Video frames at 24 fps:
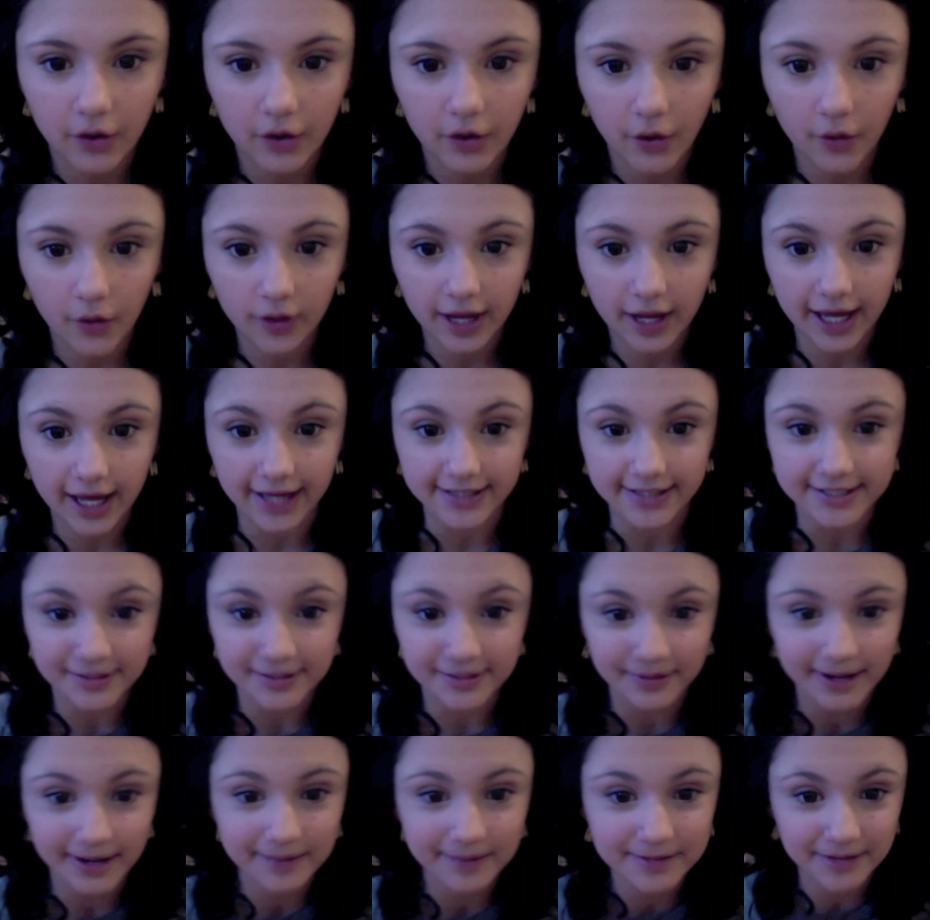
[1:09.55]
Okay, so
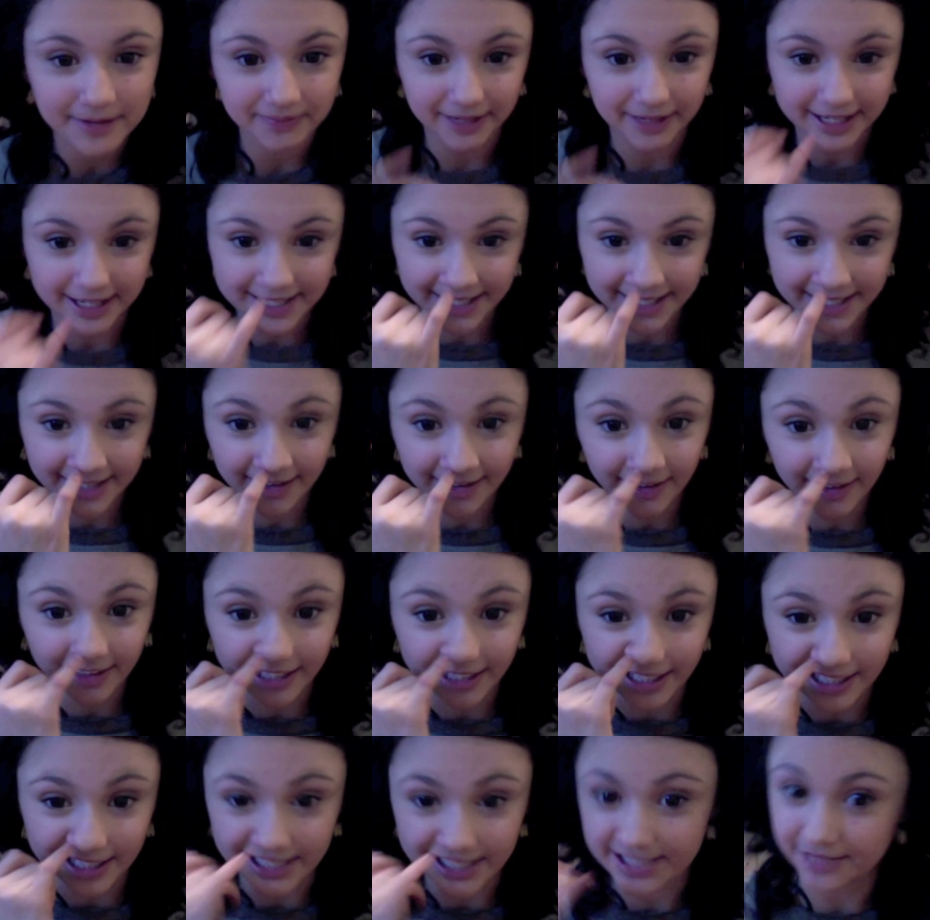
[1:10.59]
when I'm done blending it all
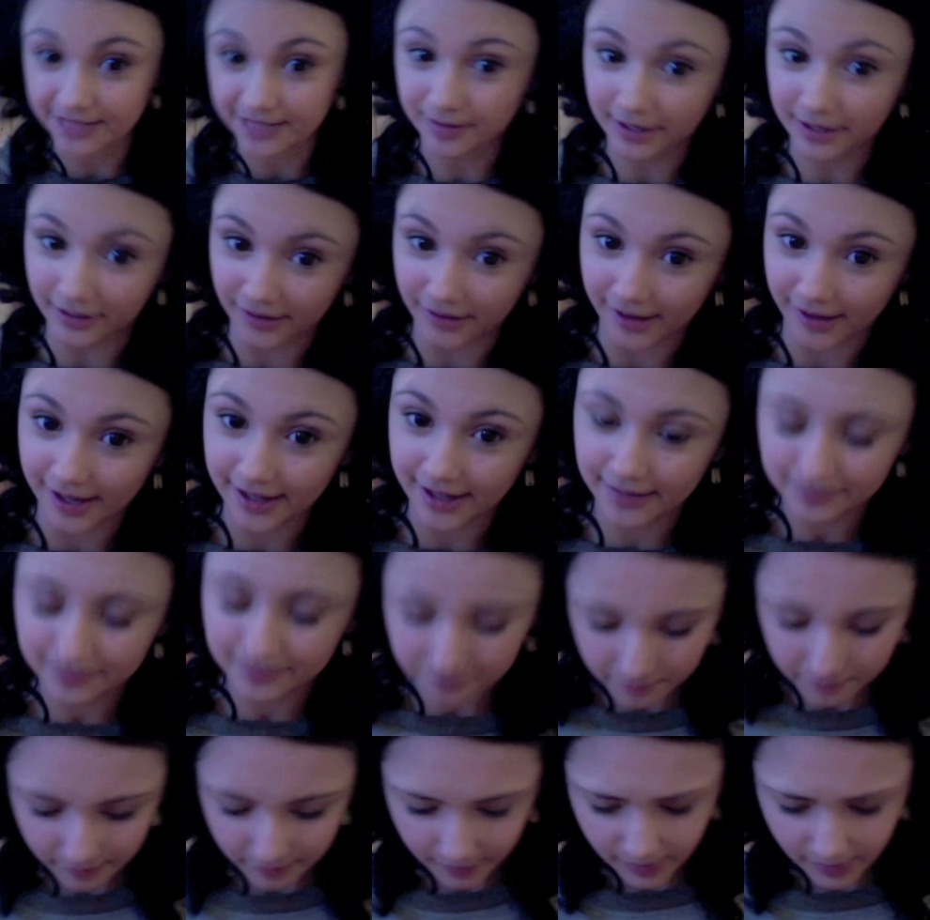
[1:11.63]
in, this is what it'll look like.
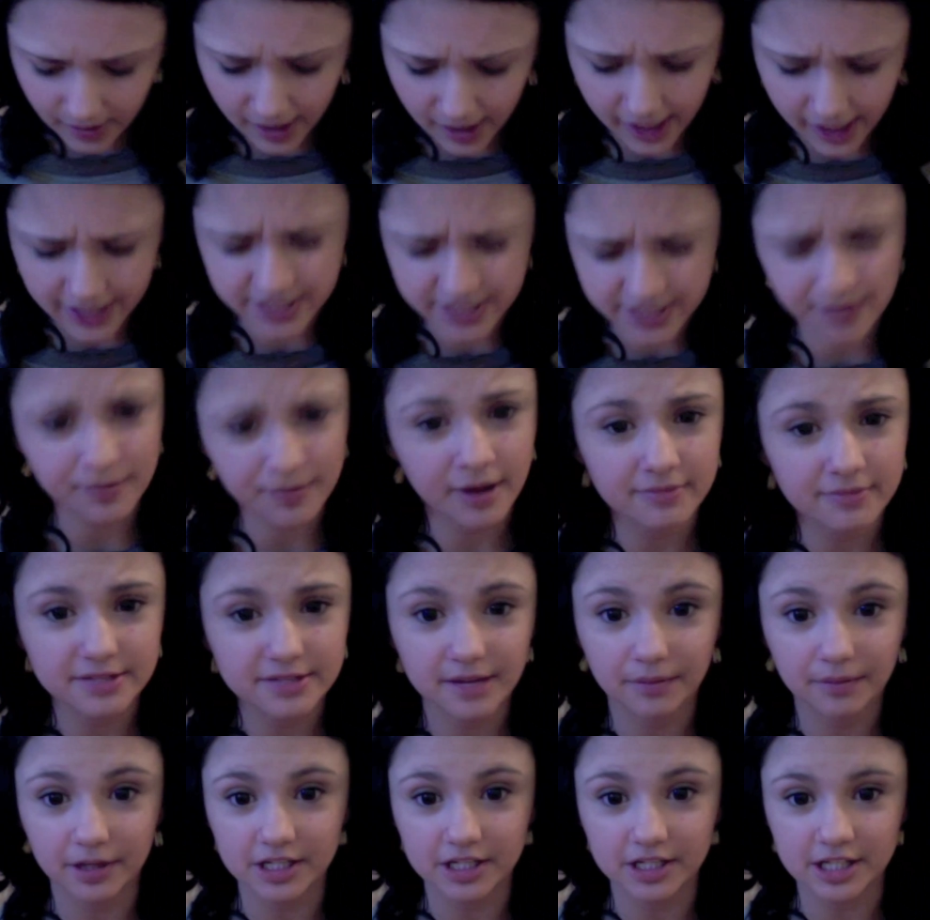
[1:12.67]
And sometimes that
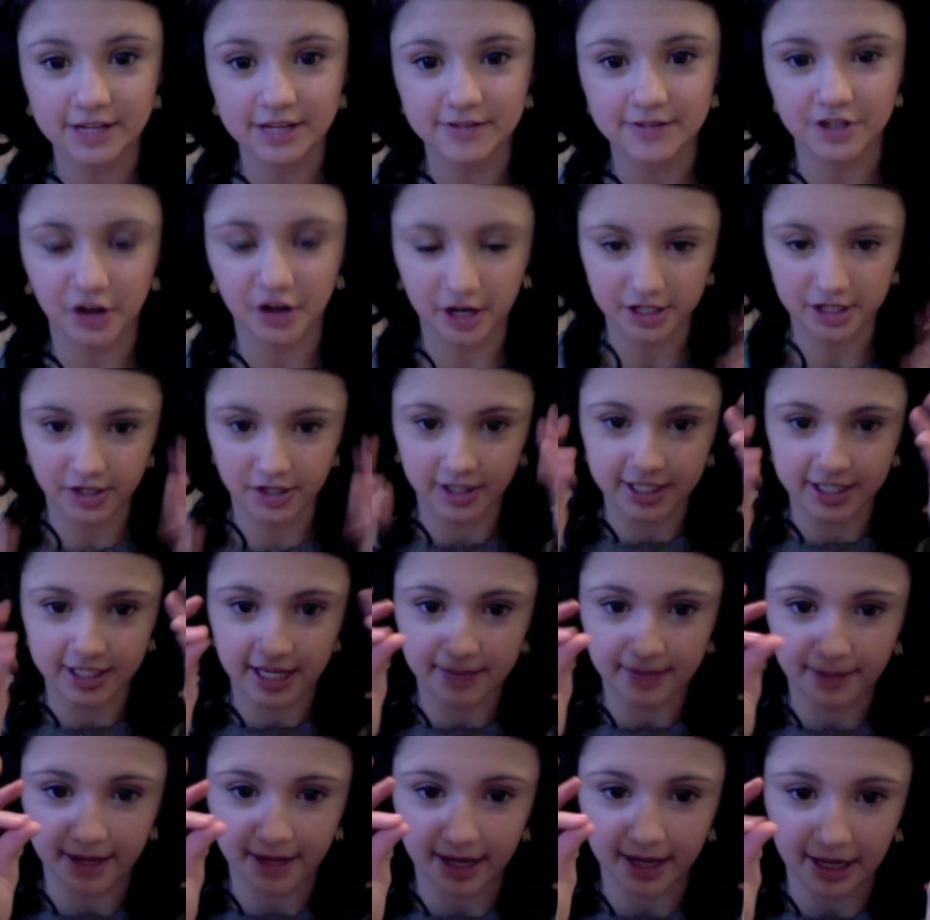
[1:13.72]
brush leaves streaks, so I take
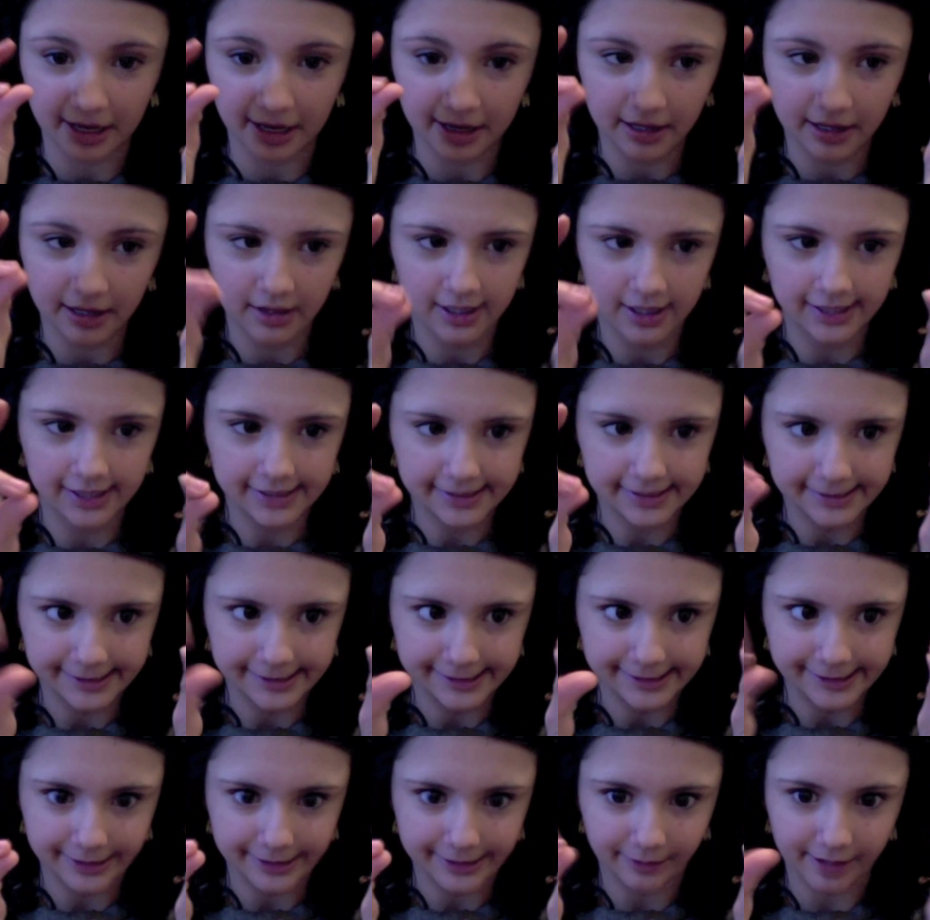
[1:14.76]
my
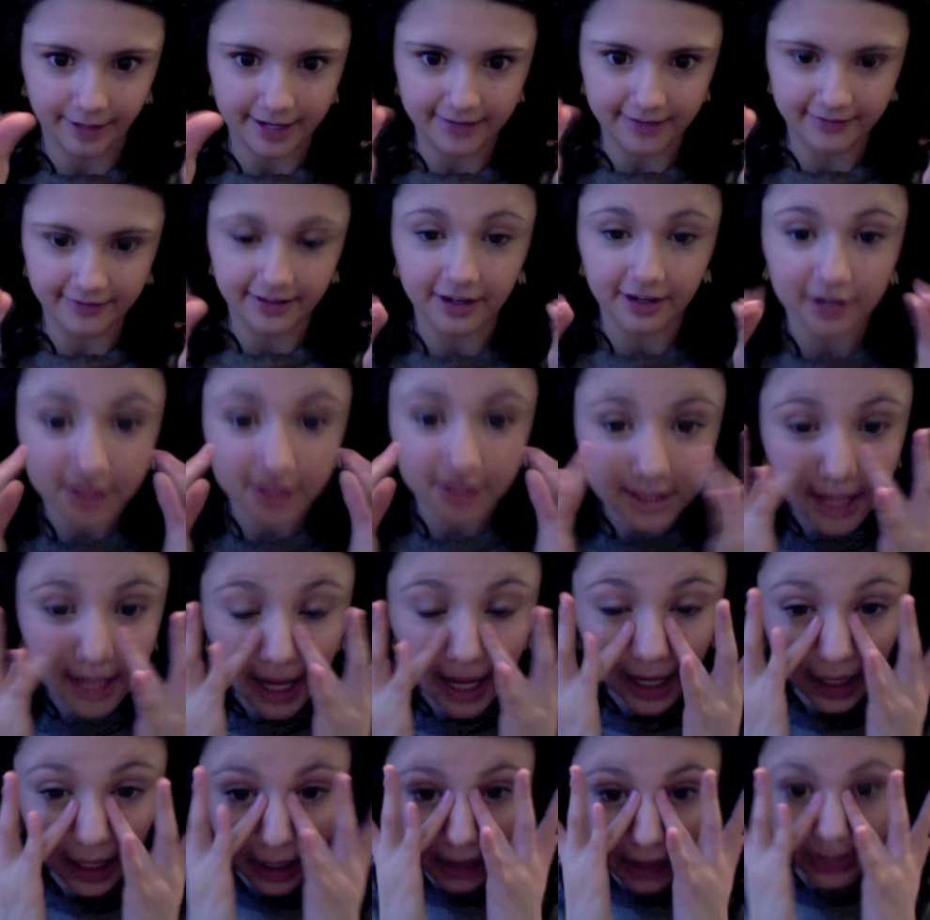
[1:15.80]
ring fingers
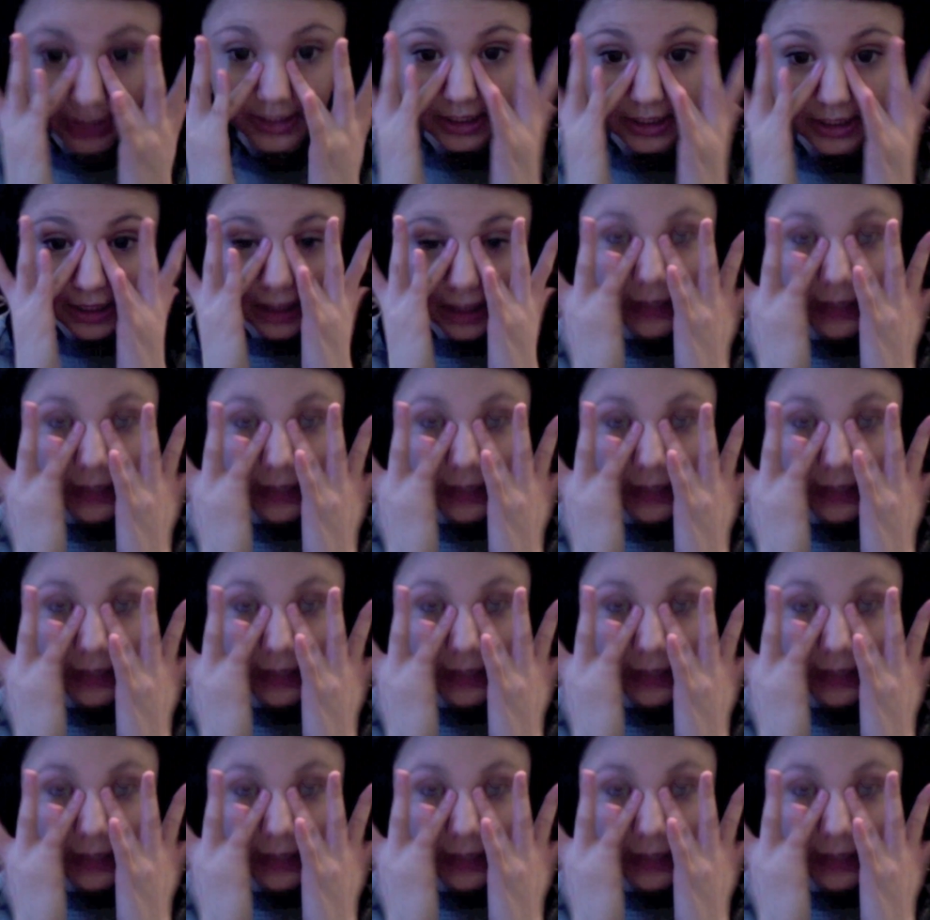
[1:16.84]
and I just